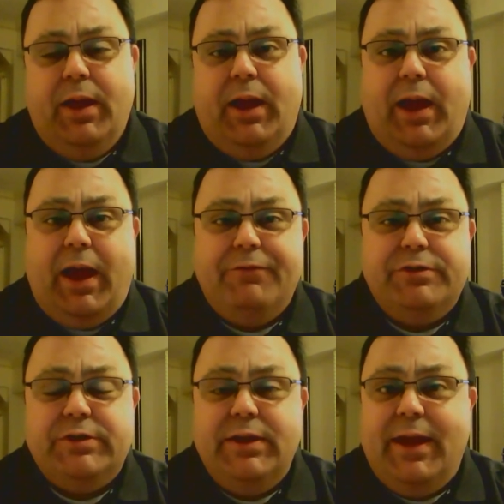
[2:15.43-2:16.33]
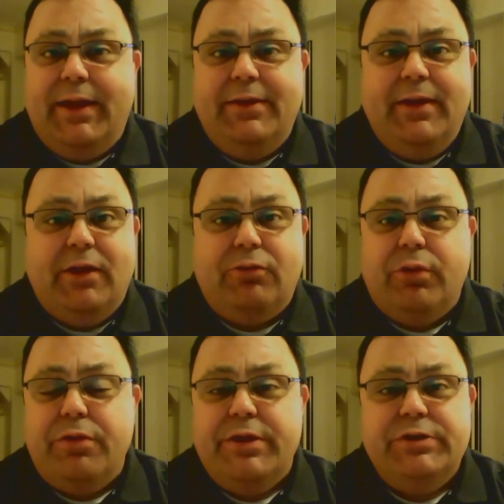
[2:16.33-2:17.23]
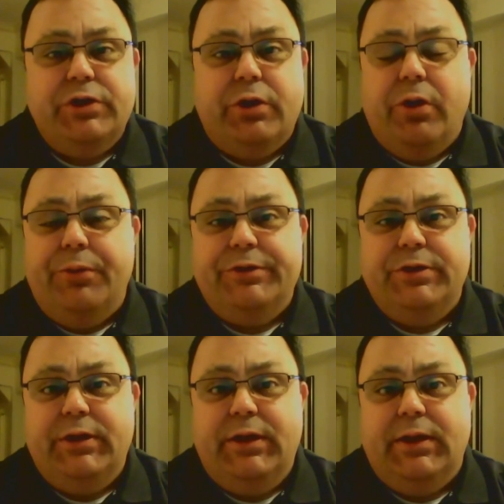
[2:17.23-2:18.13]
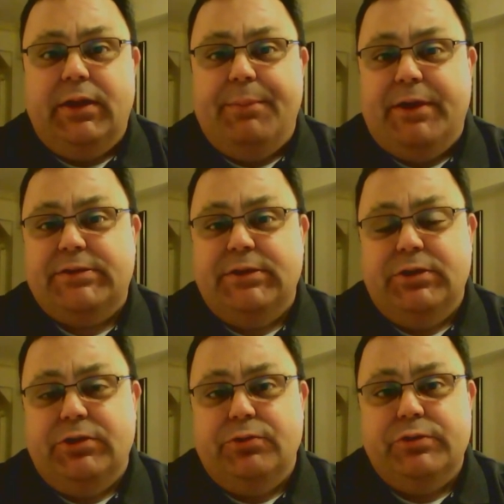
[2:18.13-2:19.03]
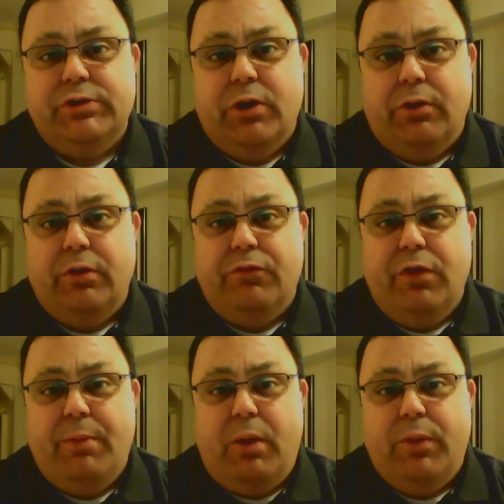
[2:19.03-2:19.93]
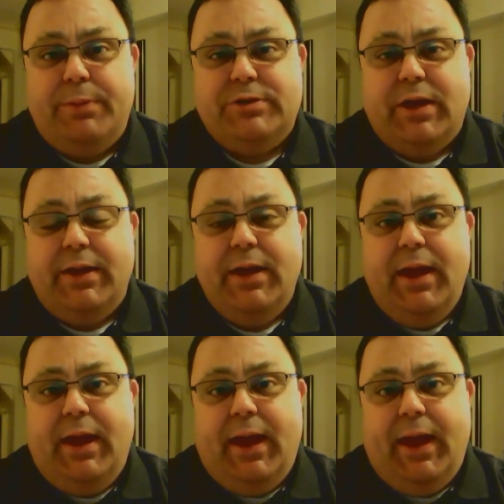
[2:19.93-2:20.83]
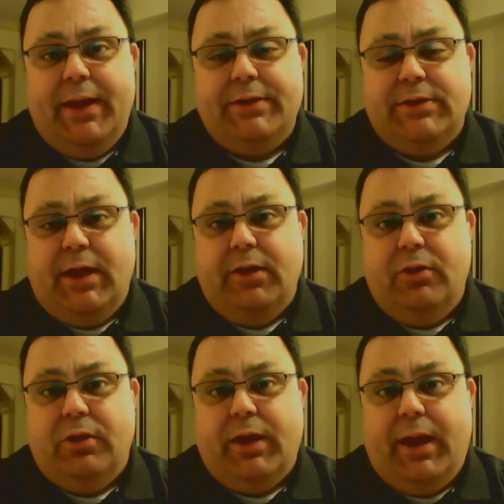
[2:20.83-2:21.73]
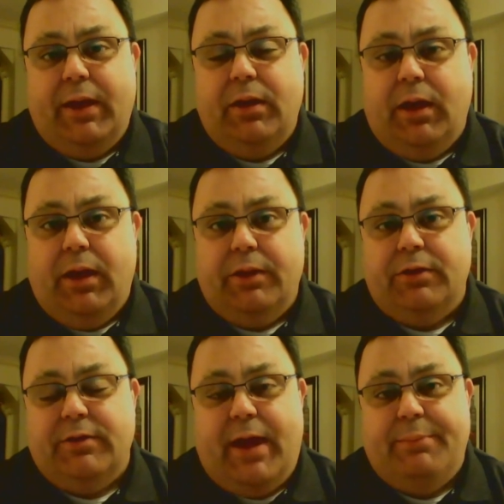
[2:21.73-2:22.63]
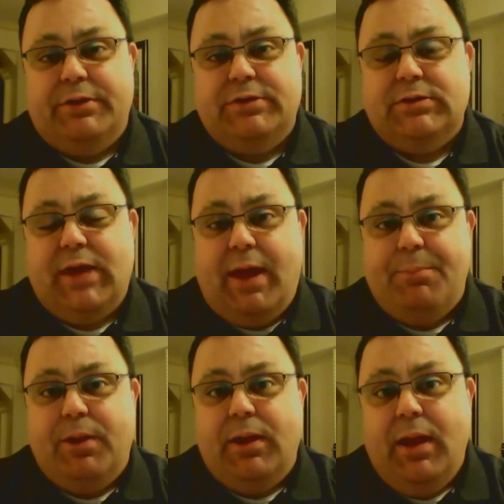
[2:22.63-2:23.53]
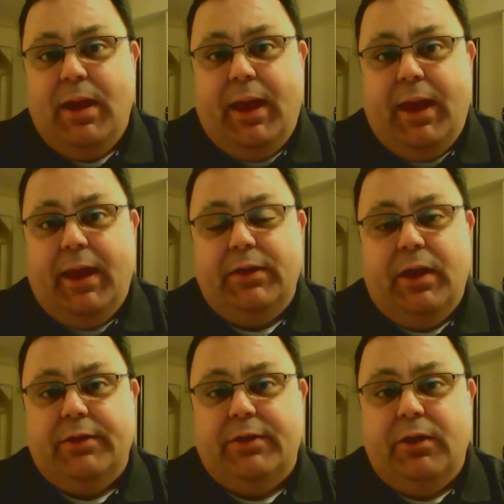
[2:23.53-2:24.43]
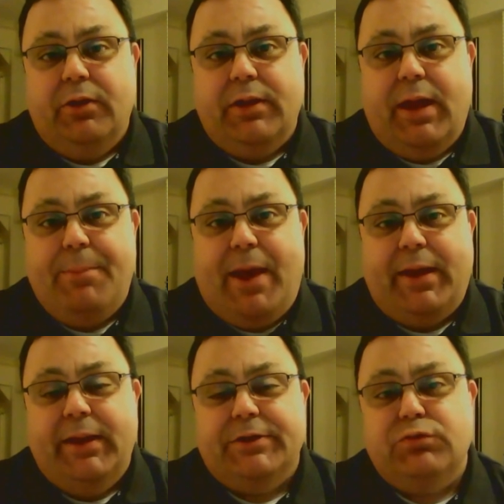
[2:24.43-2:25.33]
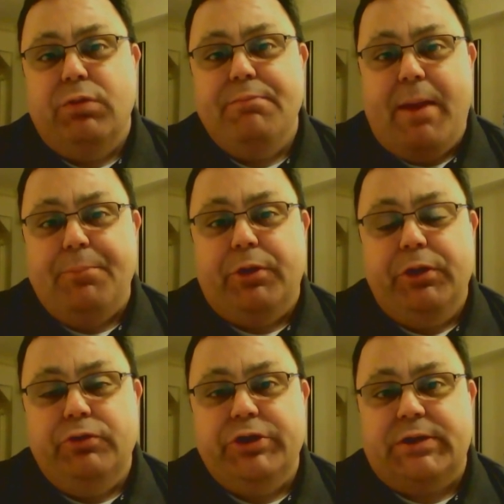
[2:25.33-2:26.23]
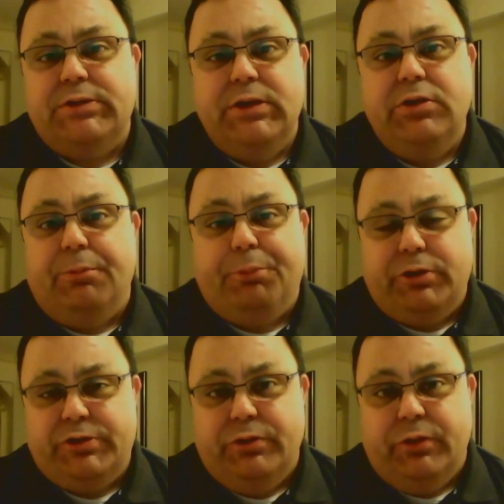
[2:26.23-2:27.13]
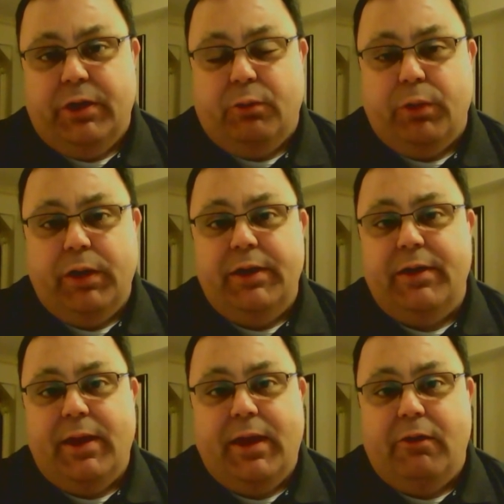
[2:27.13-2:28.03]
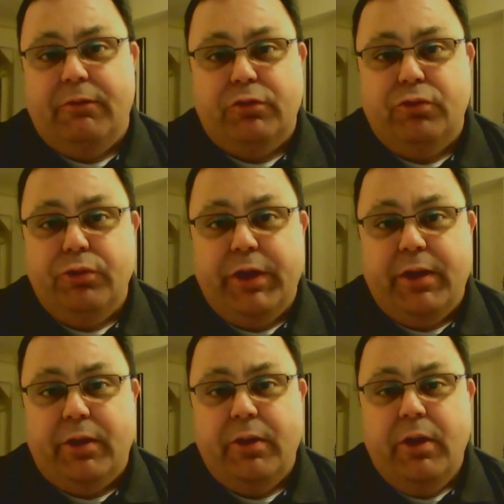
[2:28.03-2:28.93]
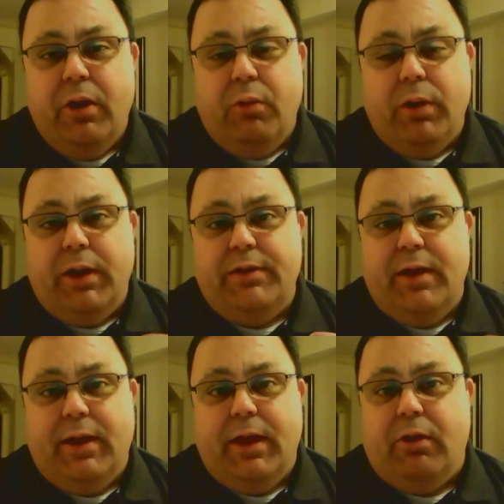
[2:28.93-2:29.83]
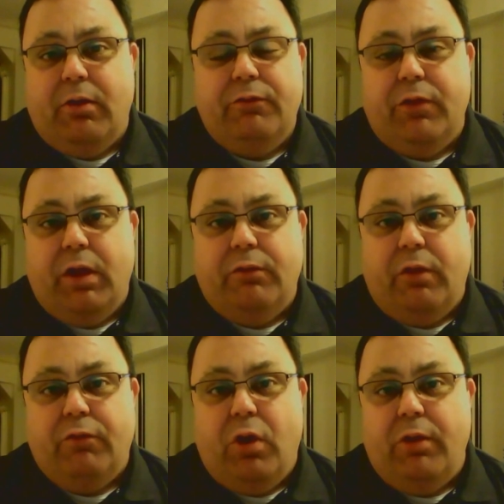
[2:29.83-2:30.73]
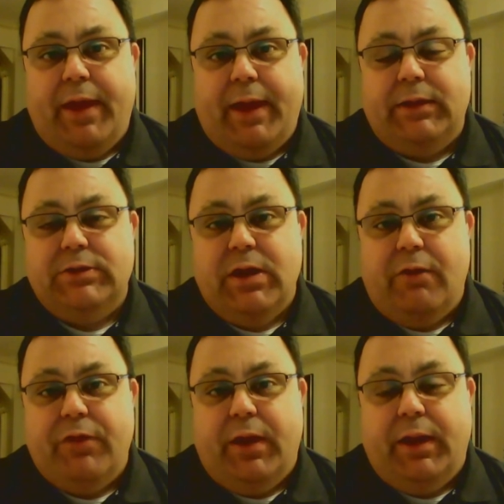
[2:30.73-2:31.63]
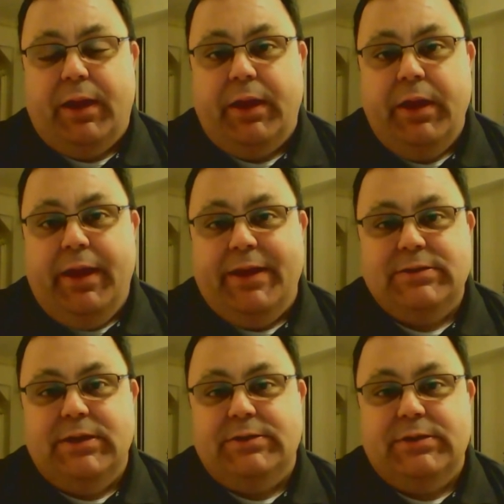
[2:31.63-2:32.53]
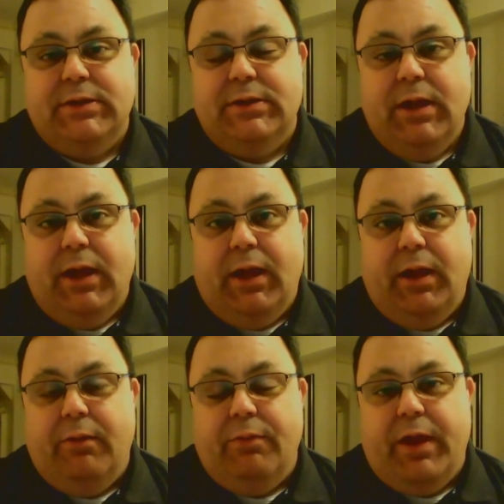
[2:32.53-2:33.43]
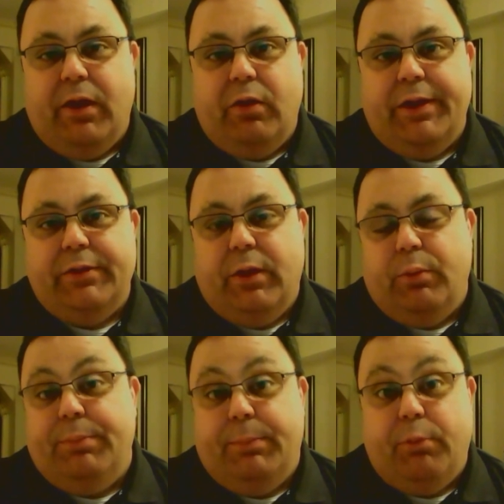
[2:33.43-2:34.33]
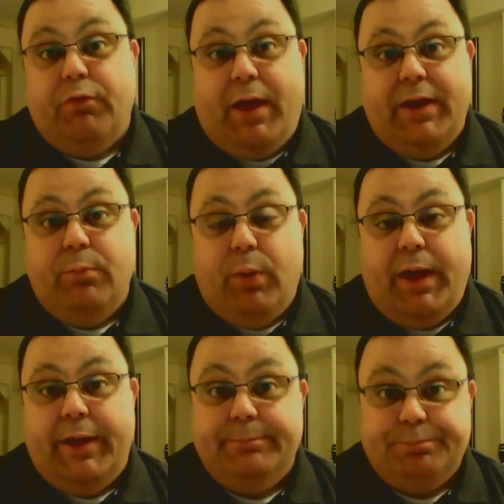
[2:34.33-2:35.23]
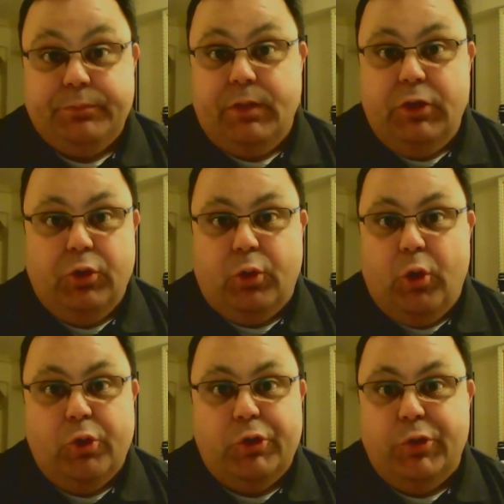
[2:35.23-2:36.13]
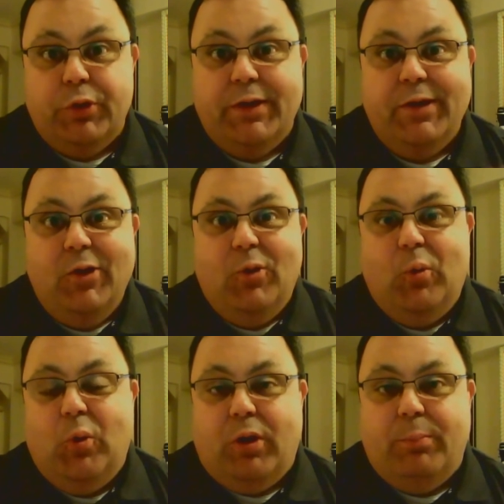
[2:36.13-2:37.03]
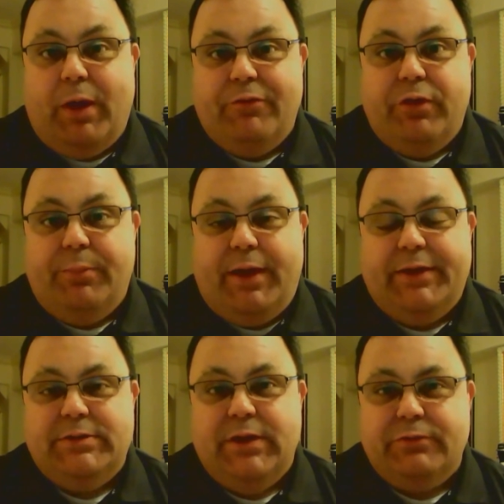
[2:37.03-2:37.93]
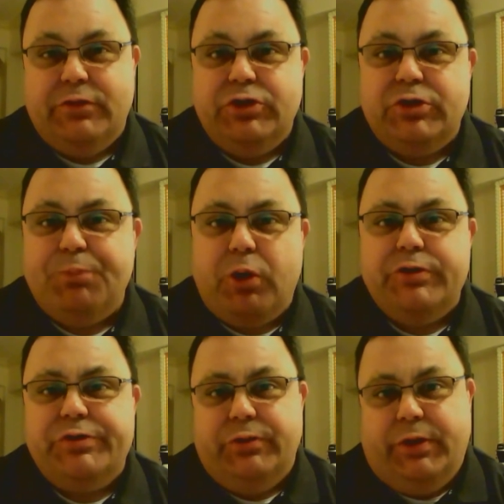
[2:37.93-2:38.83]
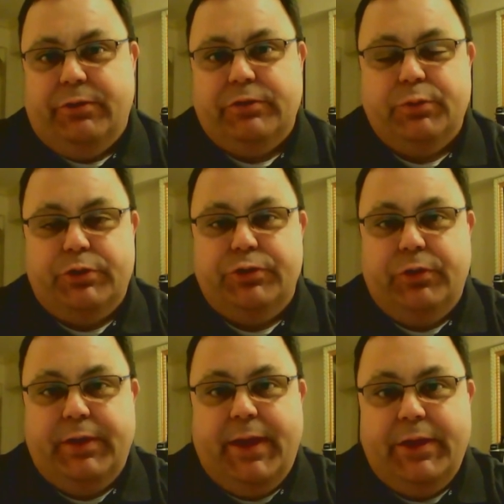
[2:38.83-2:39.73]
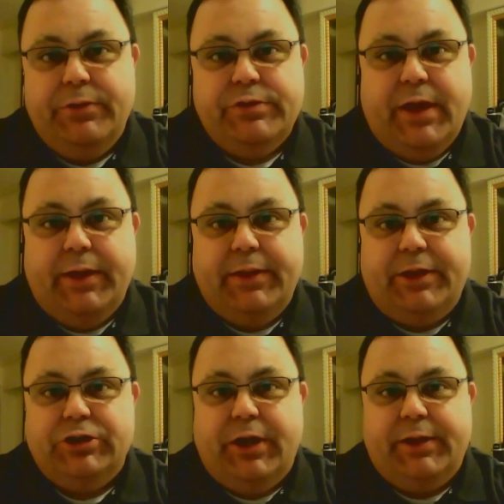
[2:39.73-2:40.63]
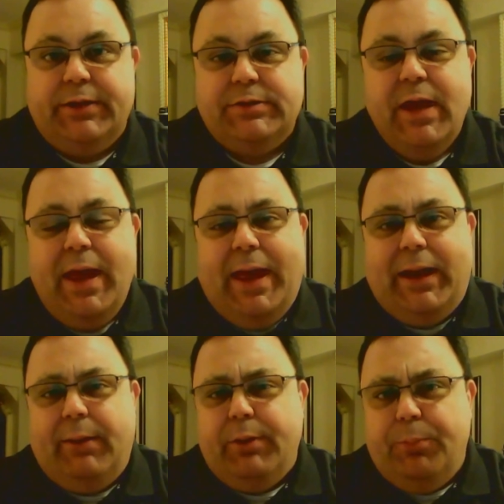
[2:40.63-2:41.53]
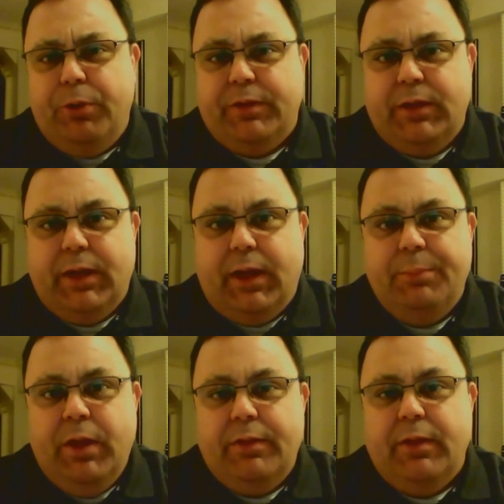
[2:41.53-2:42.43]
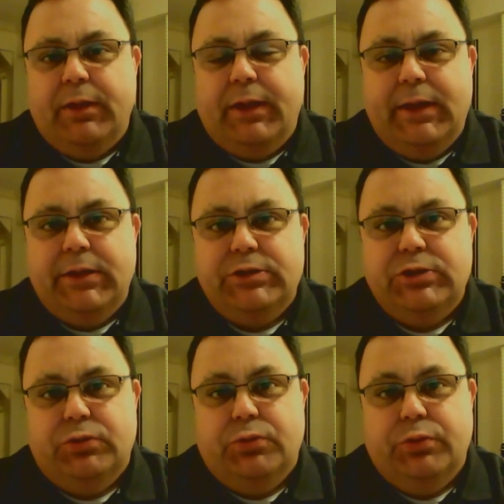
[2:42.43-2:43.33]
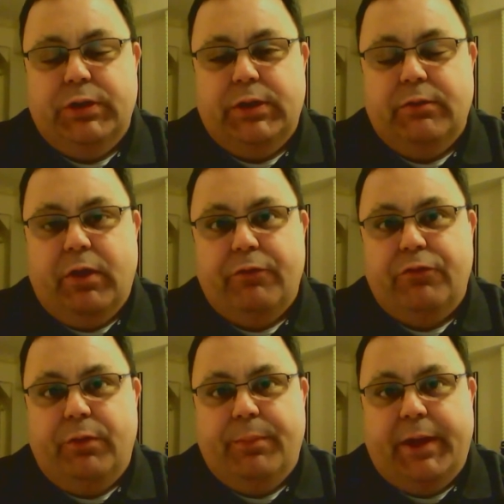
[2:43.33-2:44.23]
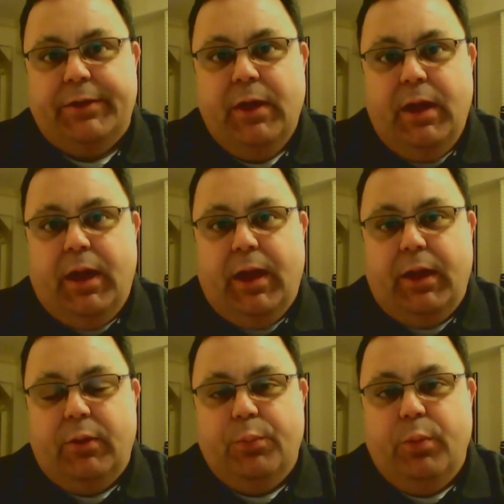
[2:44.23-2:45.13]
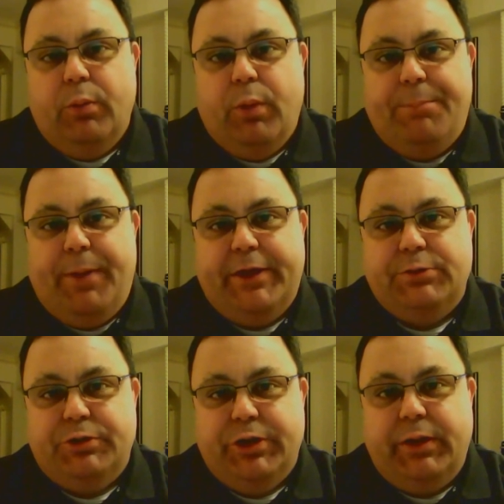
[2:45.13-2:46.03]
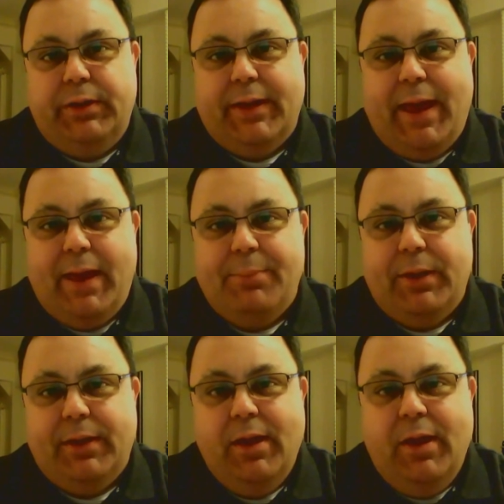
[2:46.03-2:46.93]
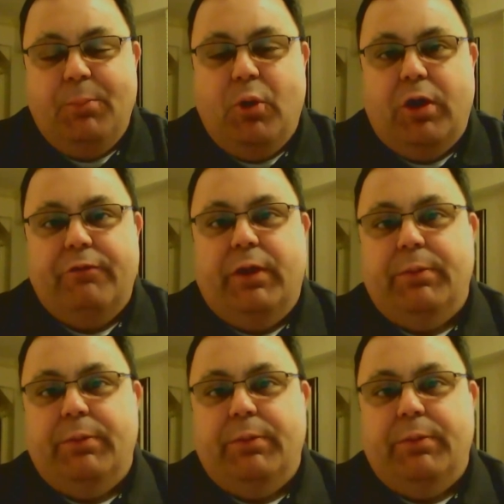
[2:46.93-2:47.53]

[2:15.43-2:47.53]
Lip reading: Obviously, getting together the things that you're going to need, and the best thing to do is to go to the Philmont website and to take a look at the tab that says camping, and take a look at that packing list. Remember, you just need your personal gear. We're going to take care of the crew gear. We're going to take care of all that stuff that is listed there that would be provided by your local unit or by Philmont itself. So it's just personal gear is what you're looking at. Use that checklist. And I'm going to put the link to the Philmont webpage, particularly the camping part of it.